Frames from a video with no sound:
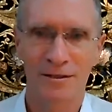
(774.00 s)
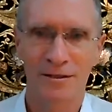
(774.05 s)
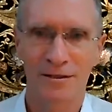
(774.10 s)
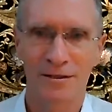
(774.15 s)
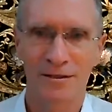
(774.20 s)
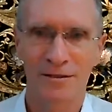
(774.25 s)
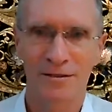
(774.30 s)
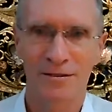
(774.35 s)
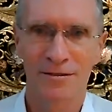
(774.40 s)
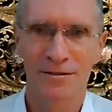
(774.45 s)

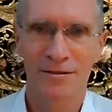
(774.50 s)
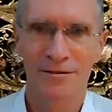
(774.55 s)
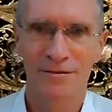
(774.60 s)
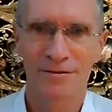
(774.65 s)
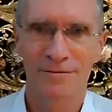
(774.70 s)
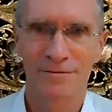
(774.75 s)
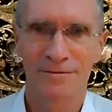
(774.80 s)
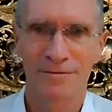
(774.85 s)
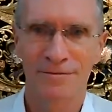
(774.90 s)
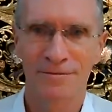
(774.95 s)

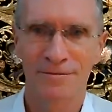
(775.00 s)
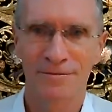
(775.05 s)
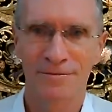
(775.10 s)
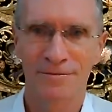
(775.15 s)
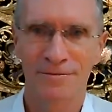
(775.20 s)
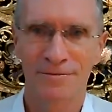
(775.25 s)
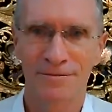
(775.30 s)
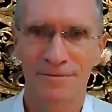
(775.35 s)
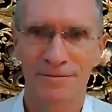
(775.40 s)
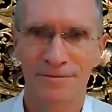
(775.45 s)

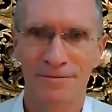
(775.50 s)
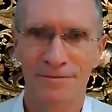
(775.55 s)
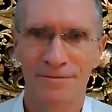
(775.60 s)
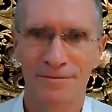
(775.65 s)
[no speech]